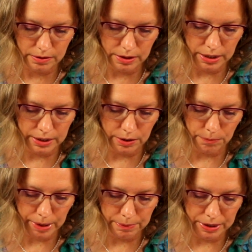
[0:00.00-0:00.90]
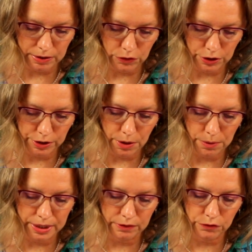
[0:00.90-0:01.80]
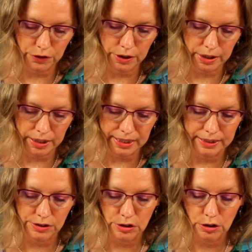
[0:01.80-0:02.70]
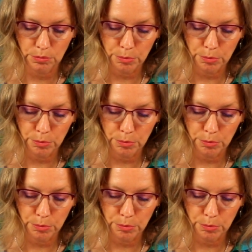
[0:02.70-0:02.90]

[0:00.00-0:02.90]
maybe if you're going for an Easter